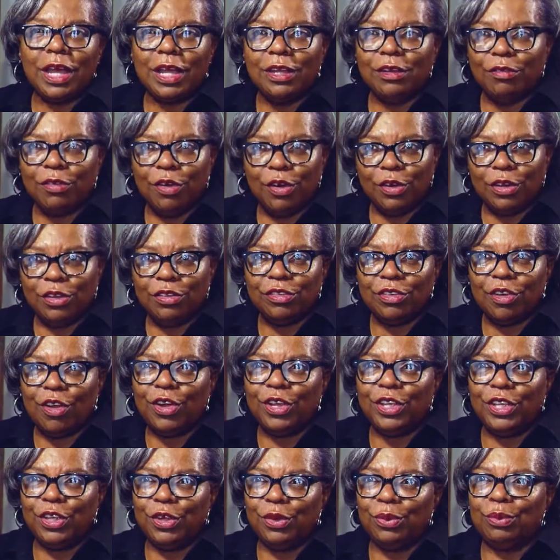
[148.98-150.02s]
kind of artist are
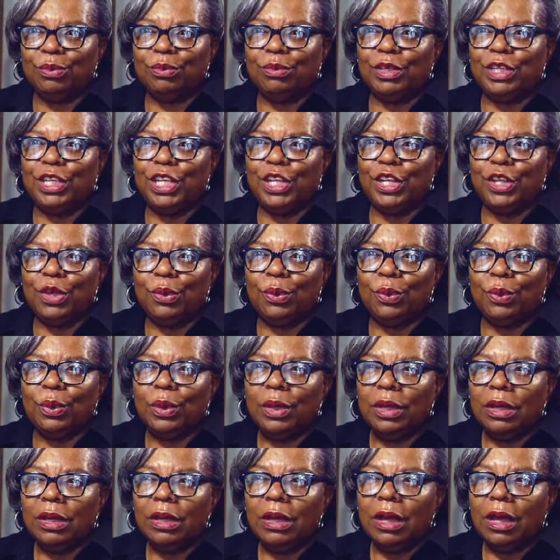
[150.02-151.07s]
you? You know,
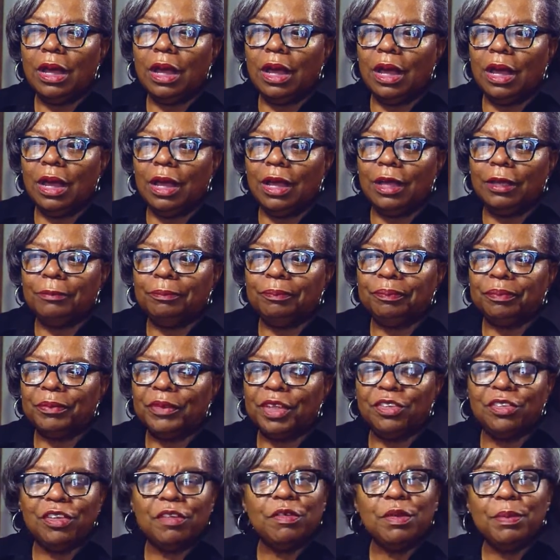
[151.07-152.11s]

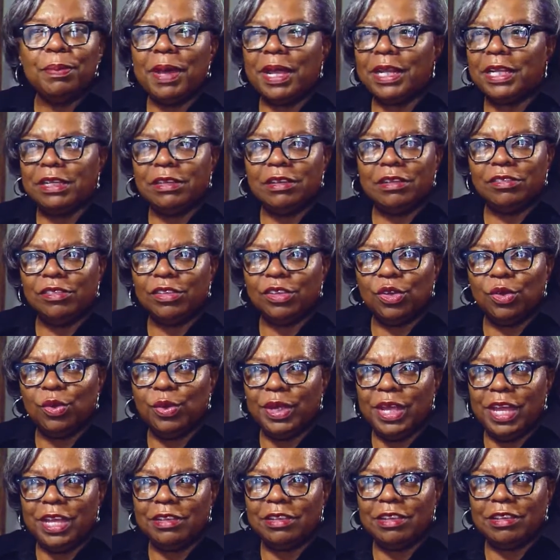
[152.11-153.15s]
because um, everybody doesn't
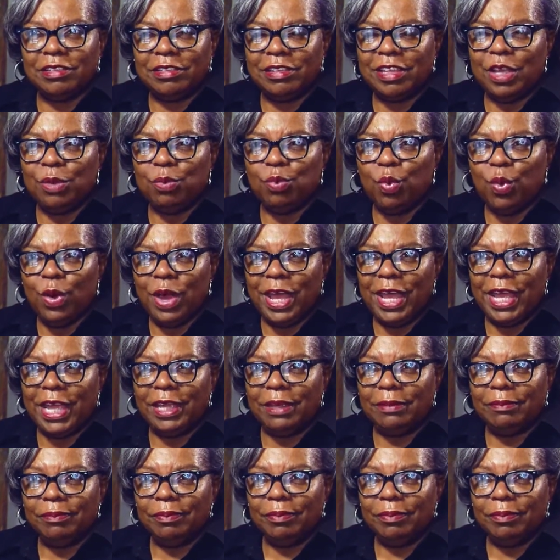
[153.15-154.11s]
create the same way.